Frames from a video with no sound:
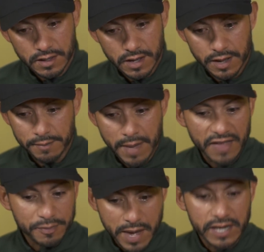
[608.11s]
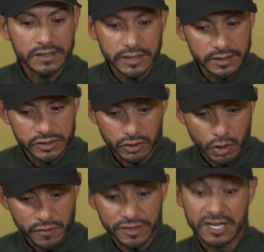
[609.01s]
I mathematically took
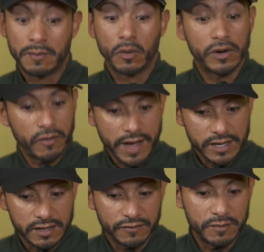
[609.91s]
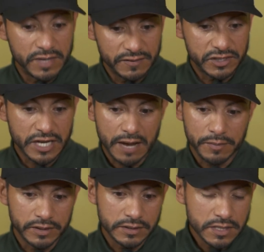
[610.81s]
over the #1 ranking from David
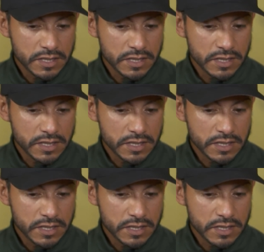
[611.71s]
Chapman.